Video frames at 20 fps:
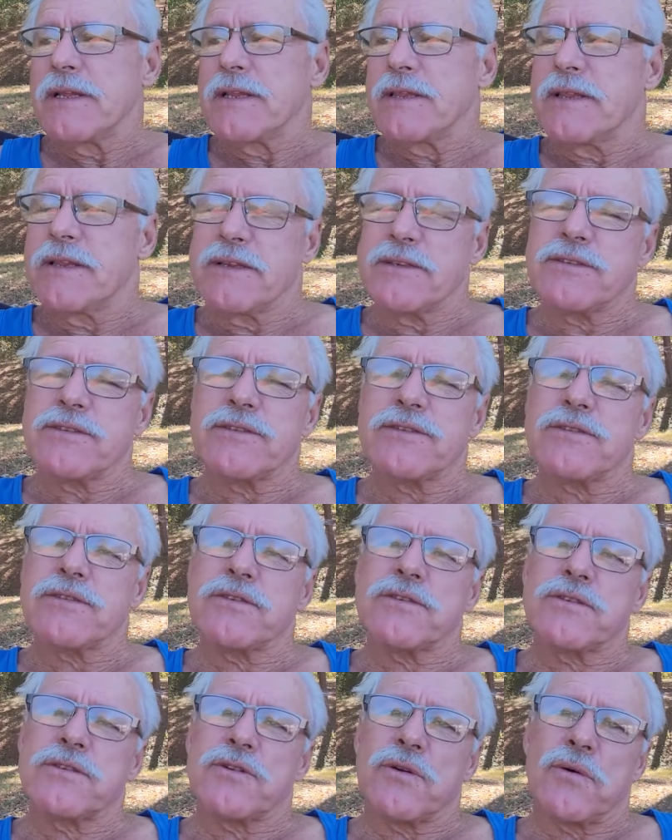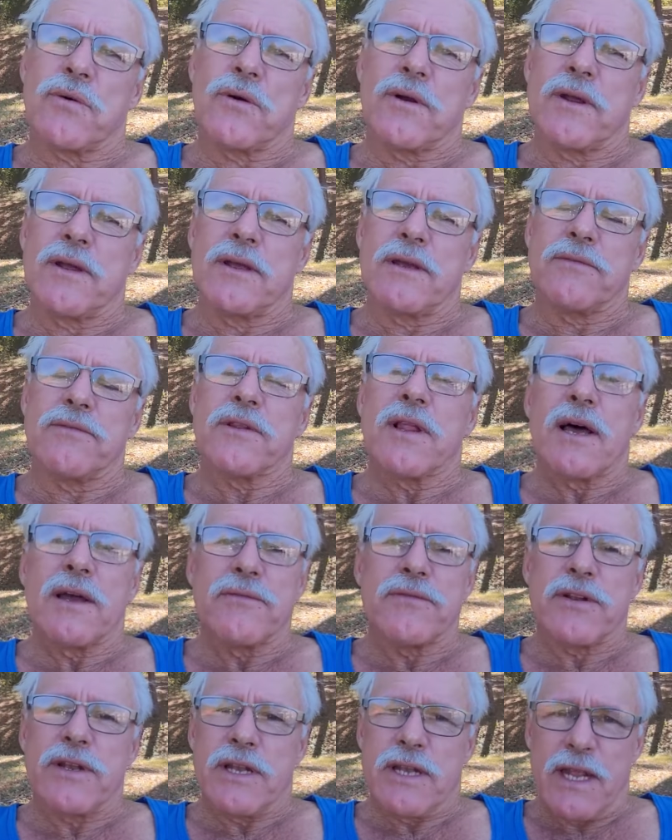This is a story of
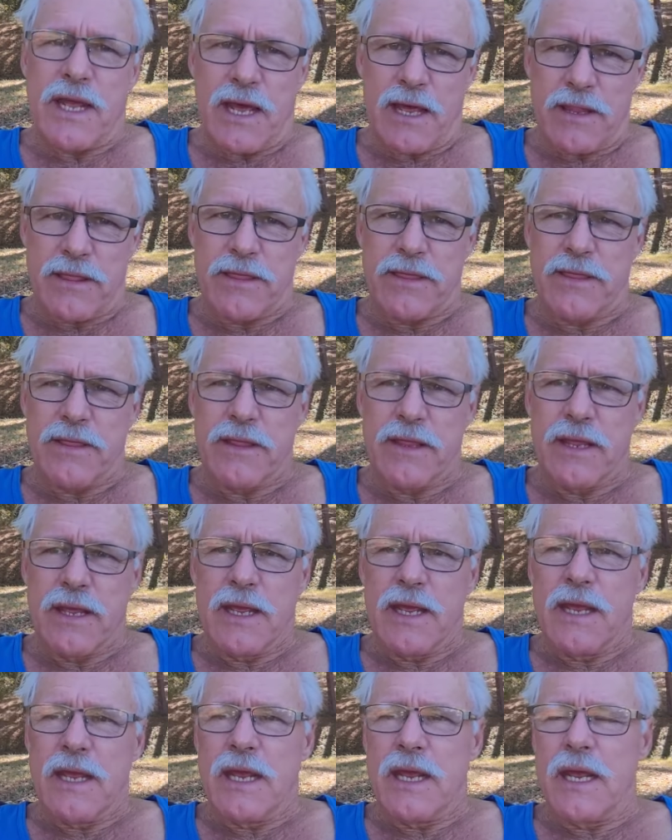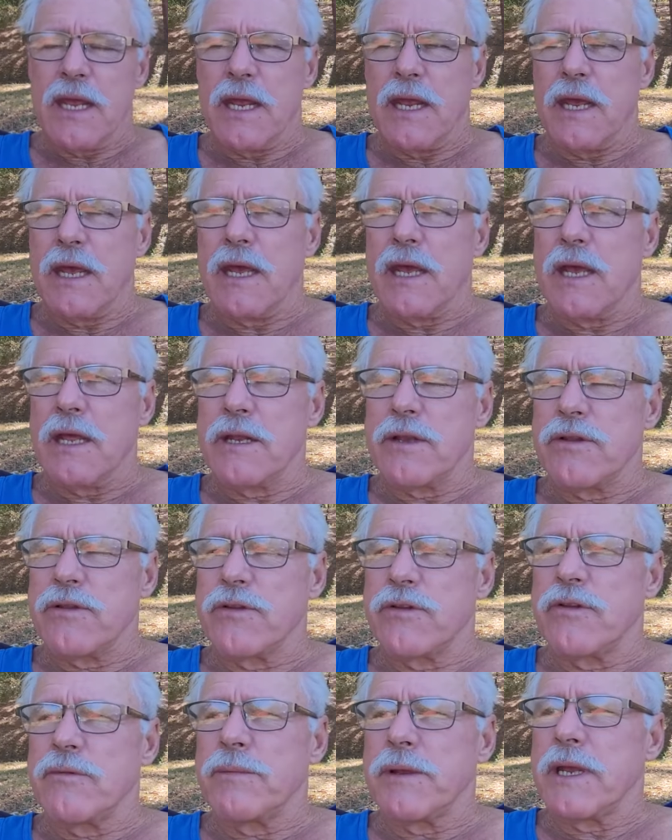life and death. And
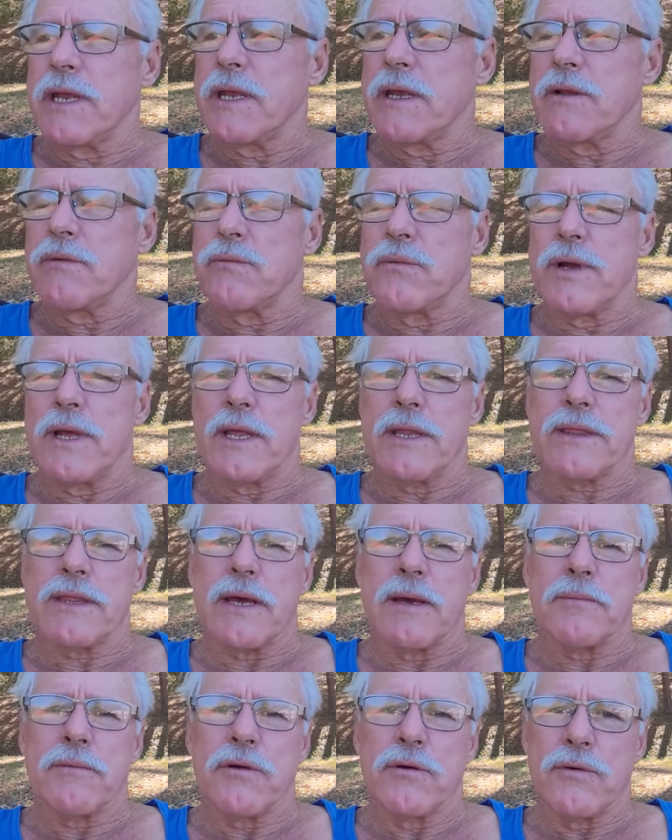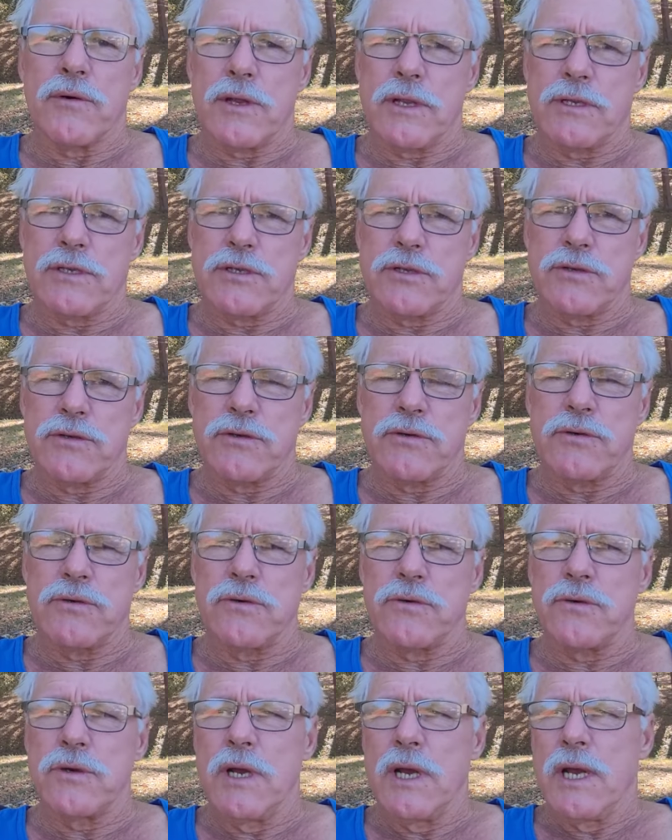to begin with, I'm going
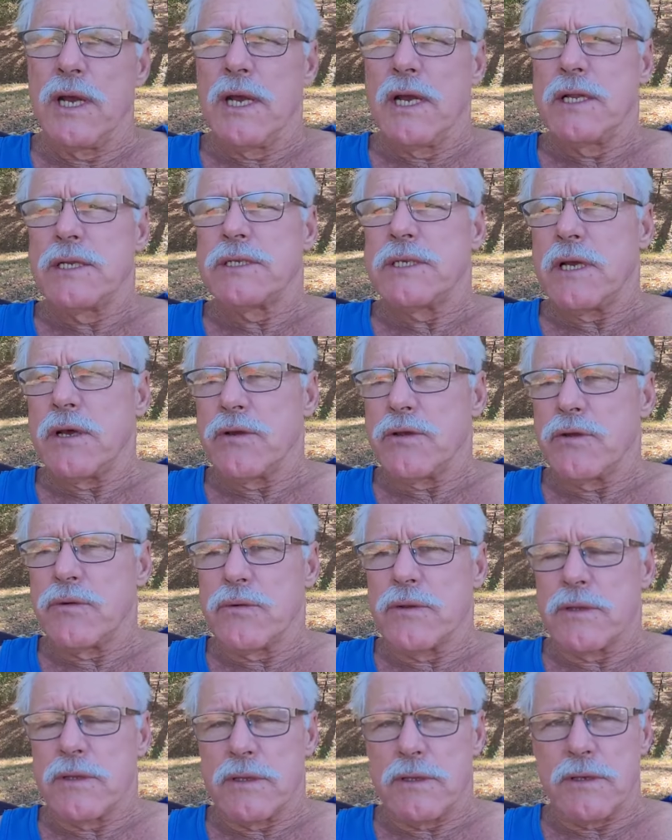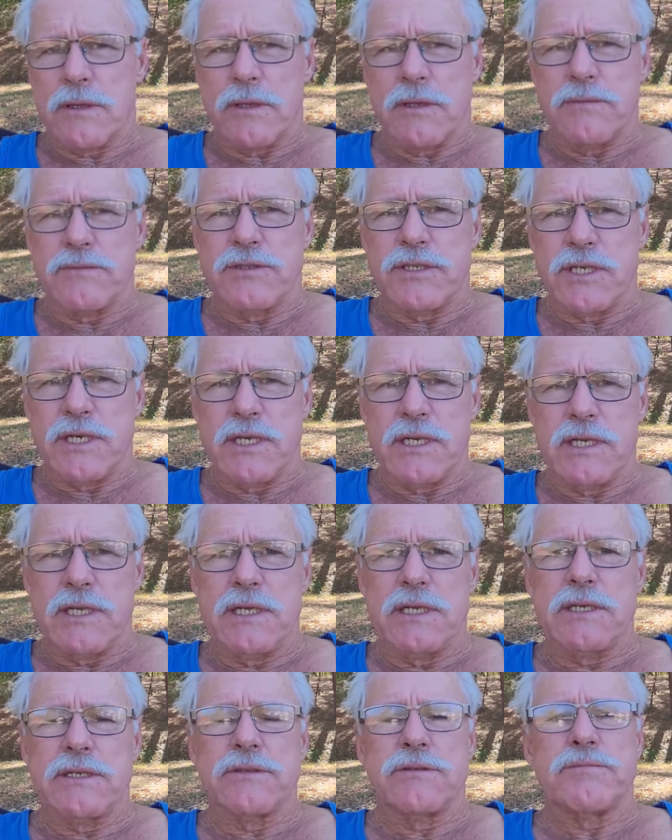to tell you a little of
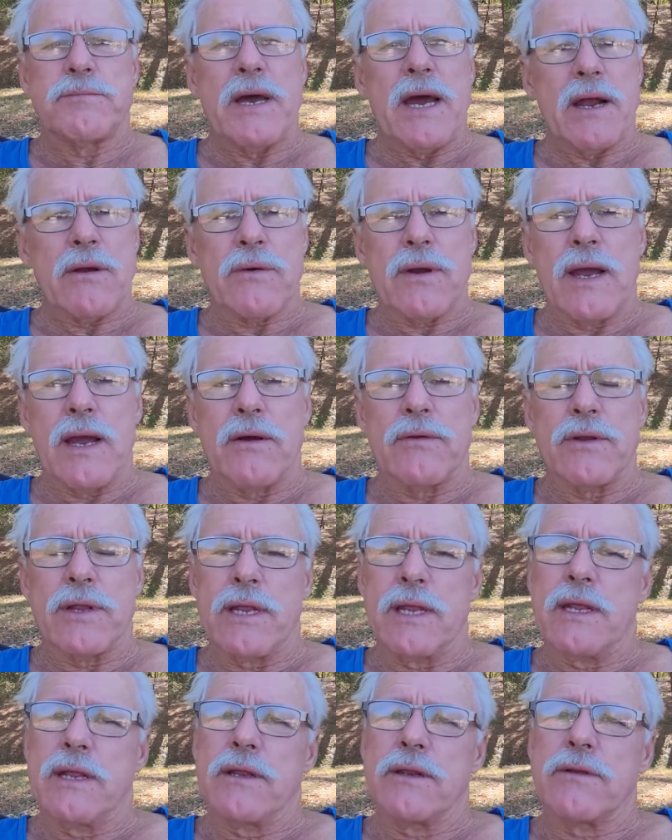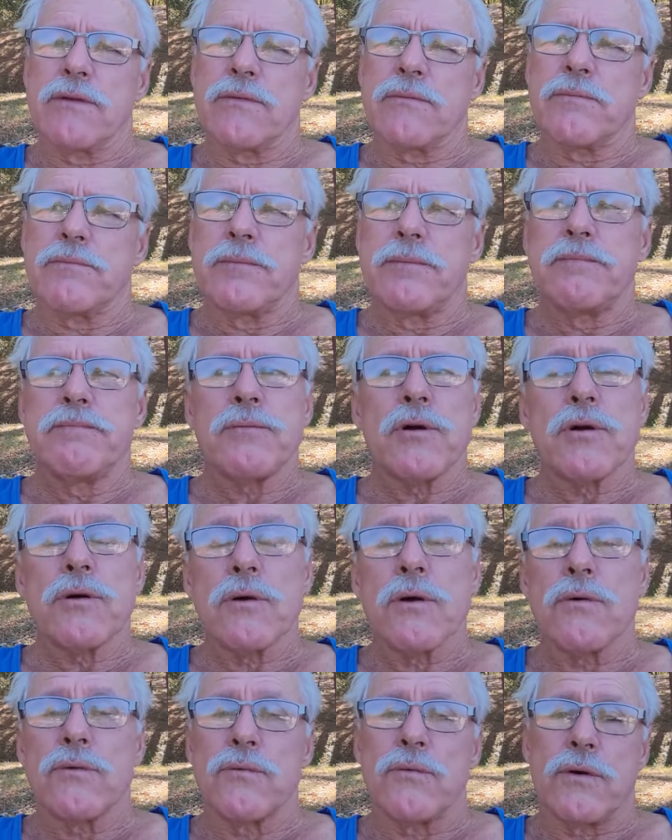Jeannie's background in
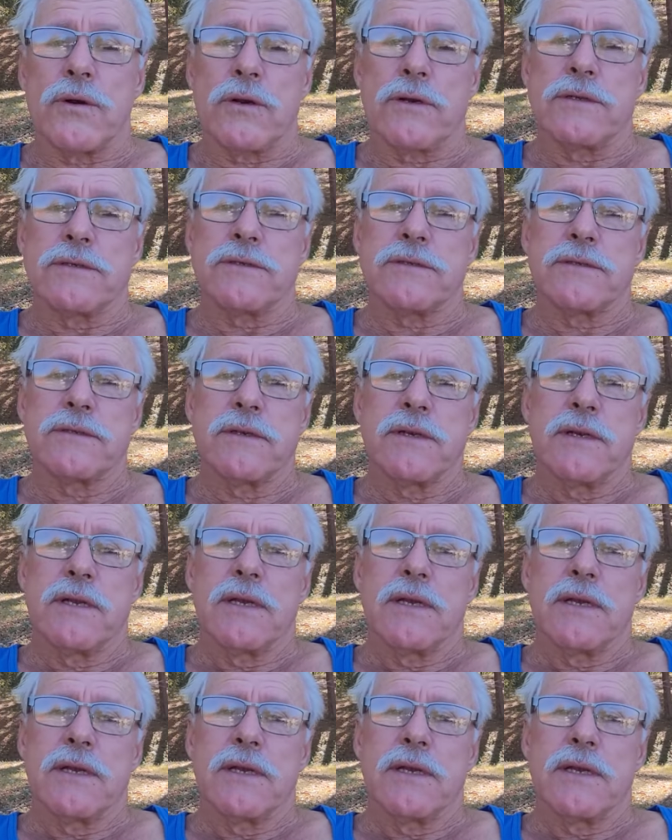her own words.